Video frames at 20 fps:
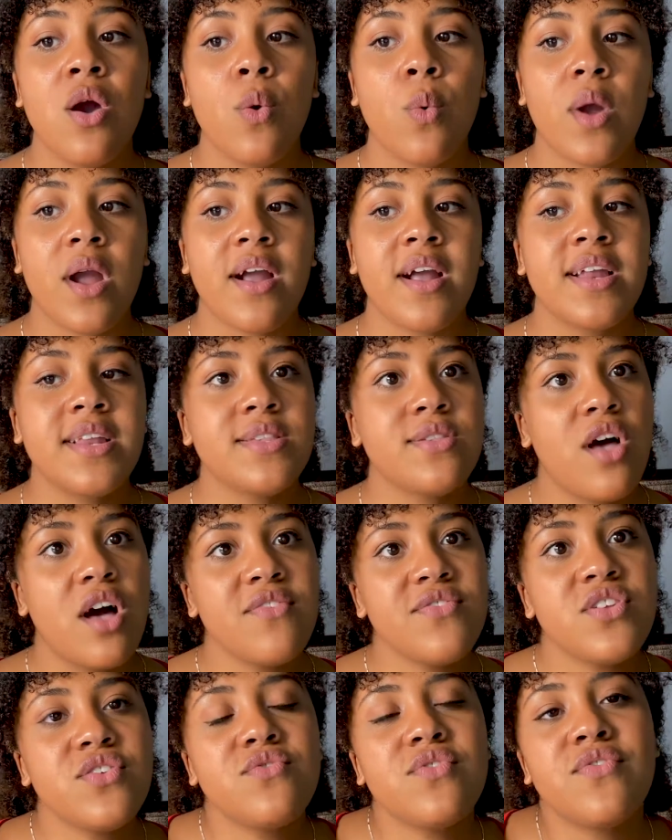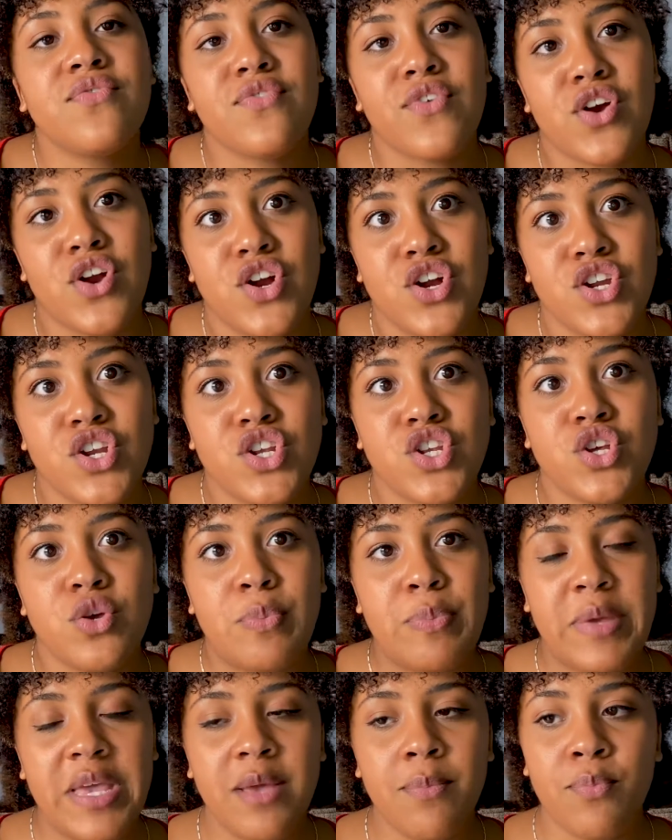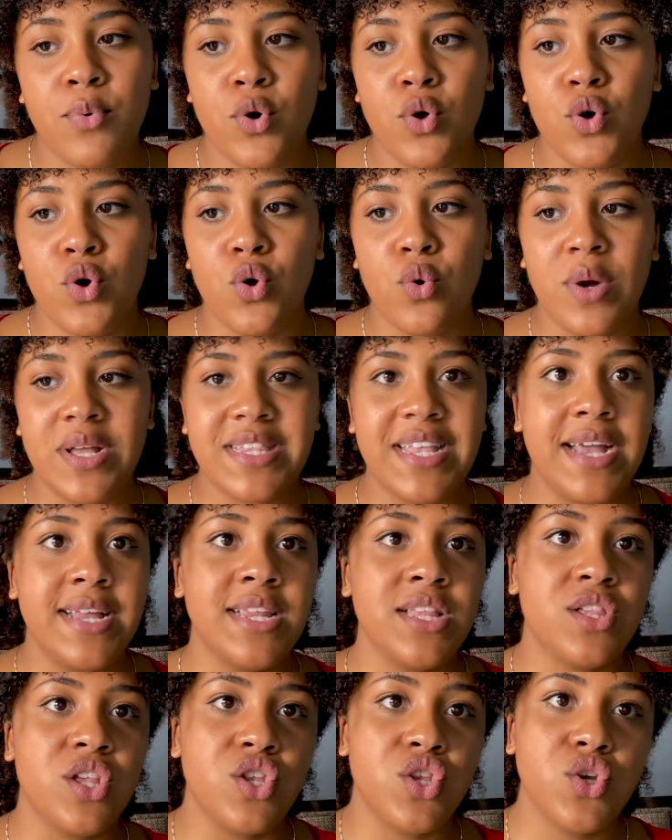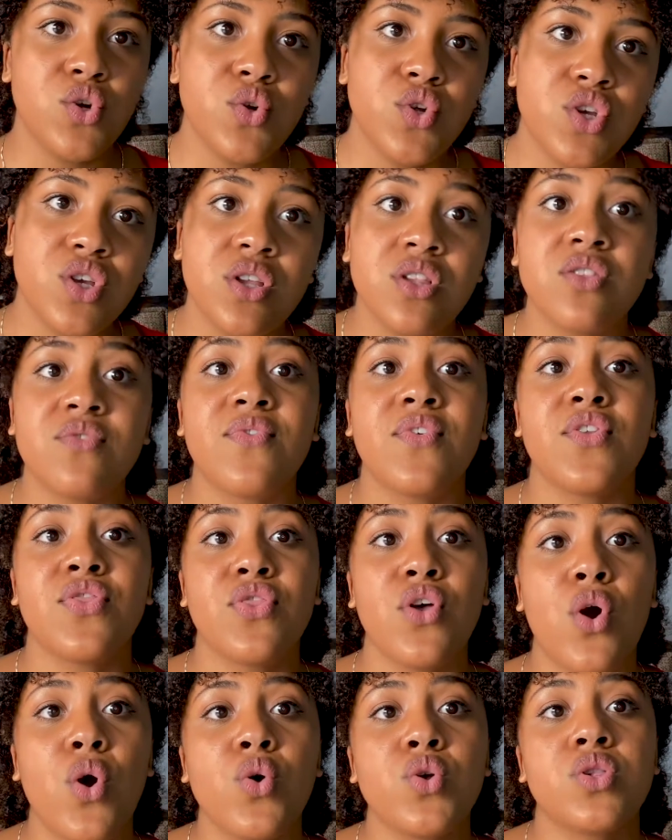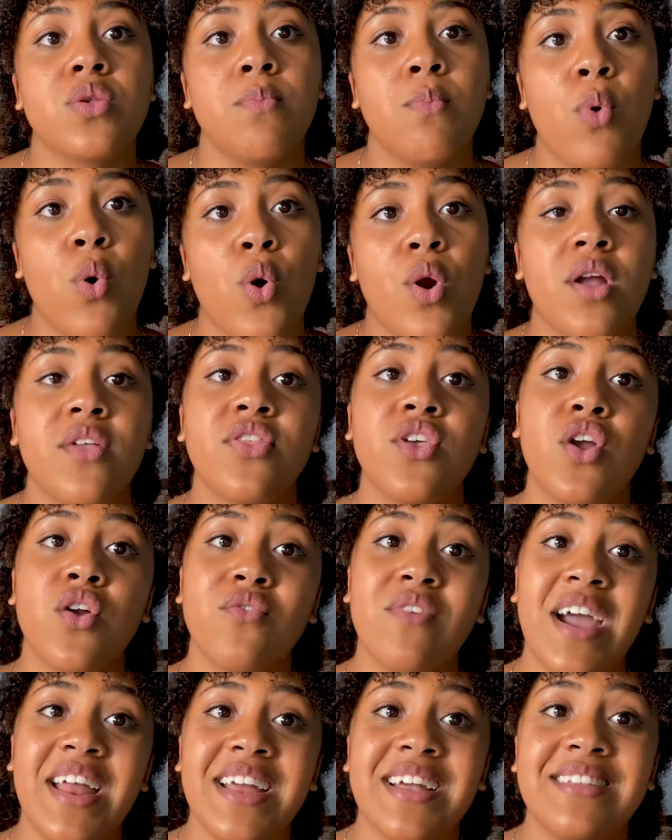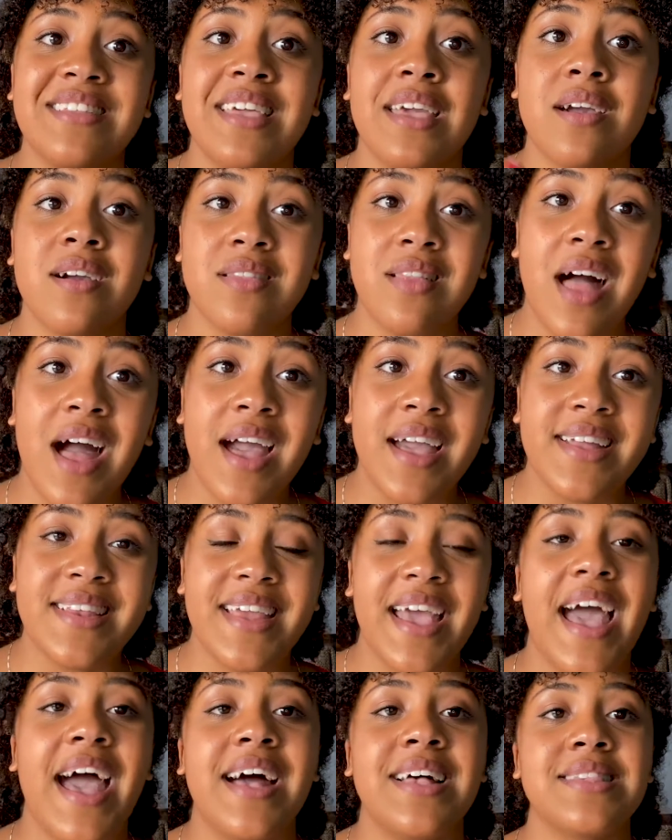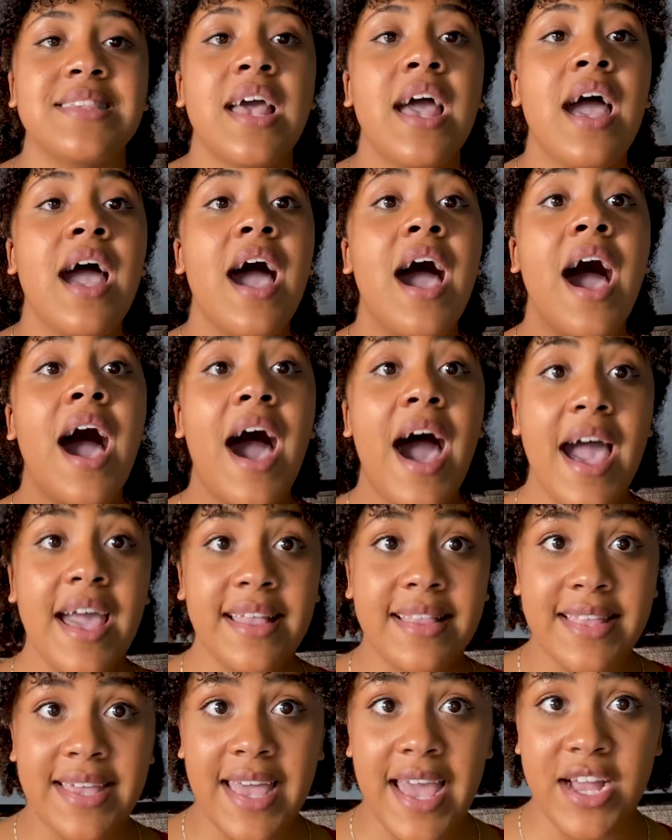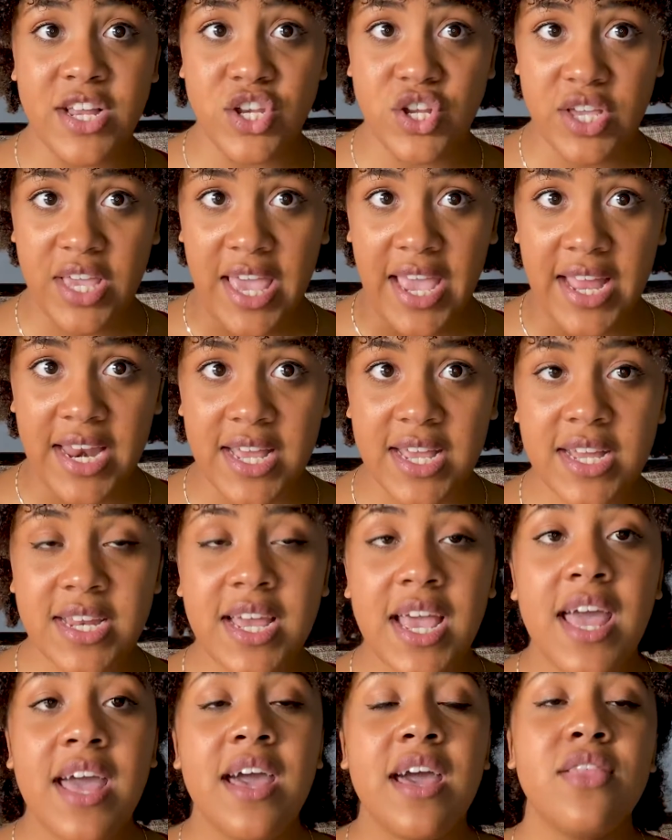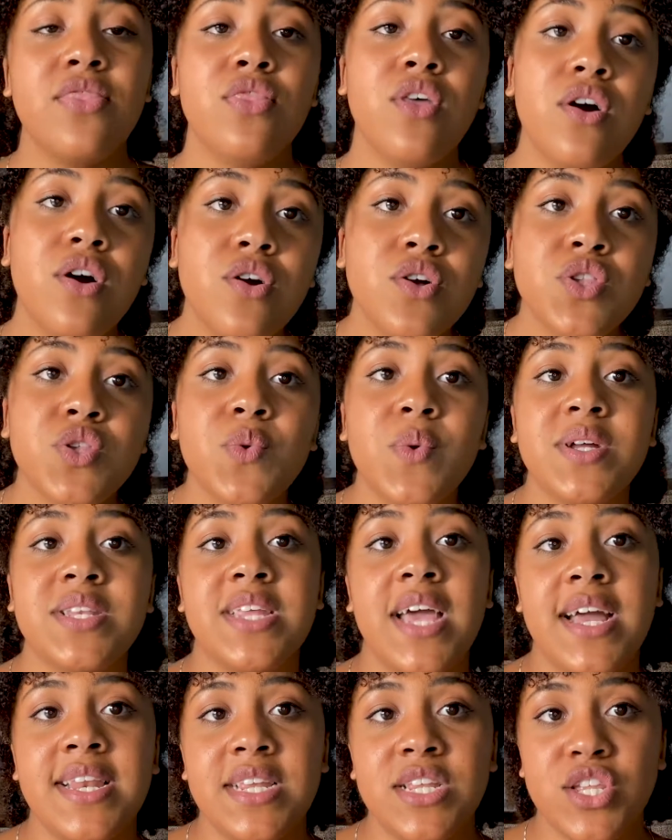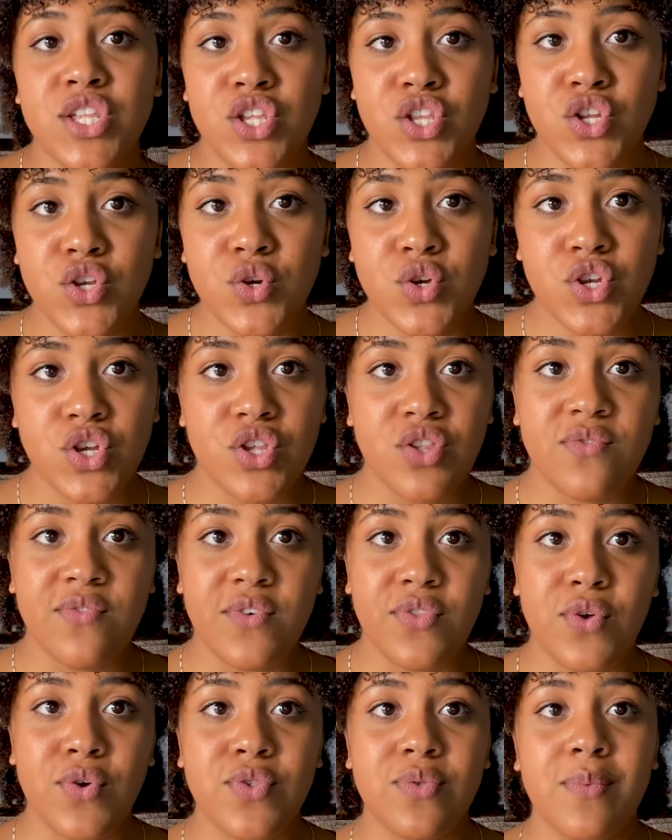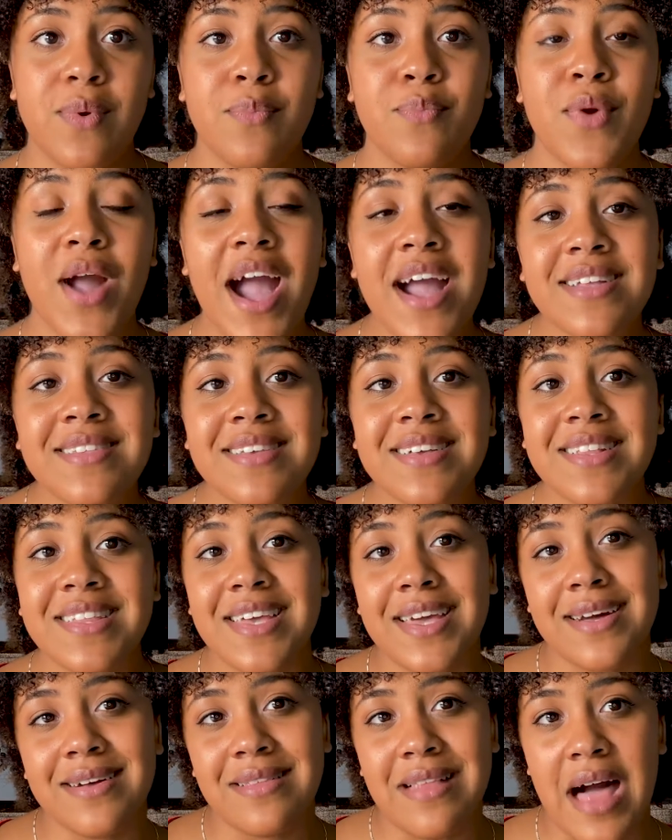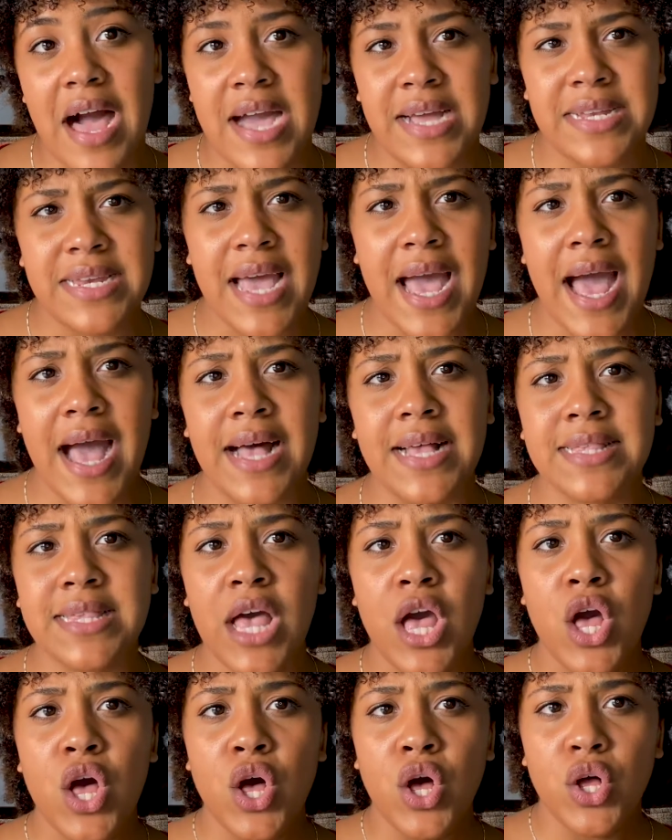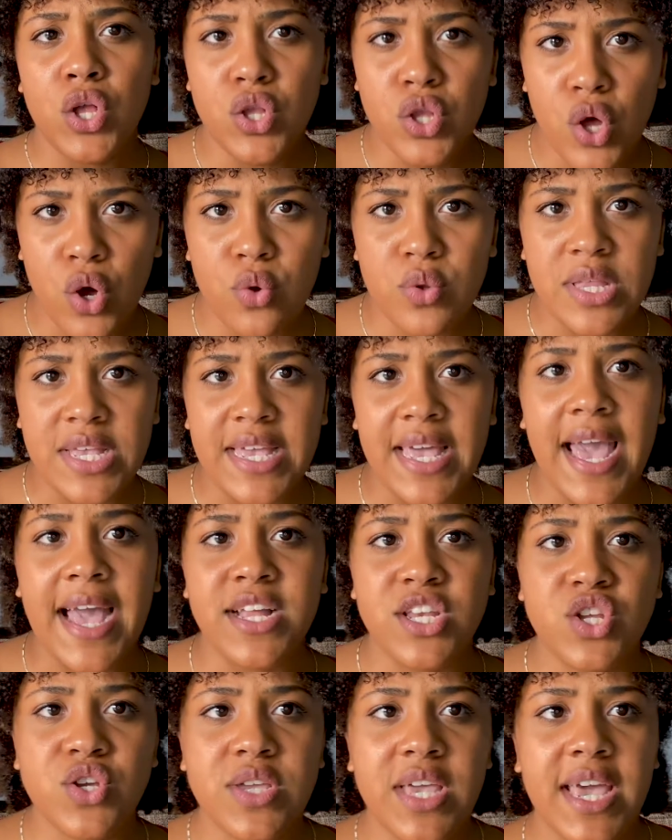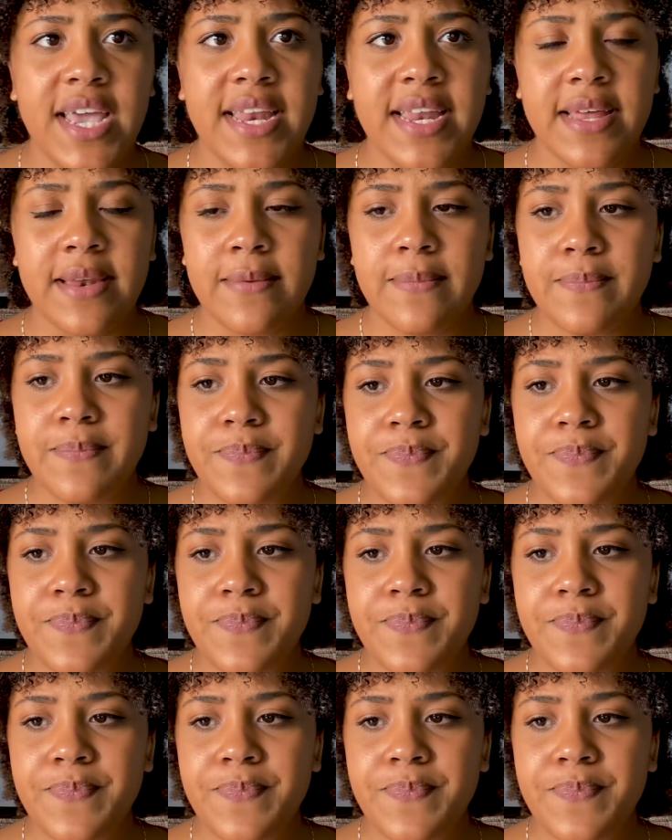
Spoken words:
where it is often referred to people who attend institutions for those more theoretically inclined as highly educated, and those who attend institutions for those more practically inclined as lowly educated.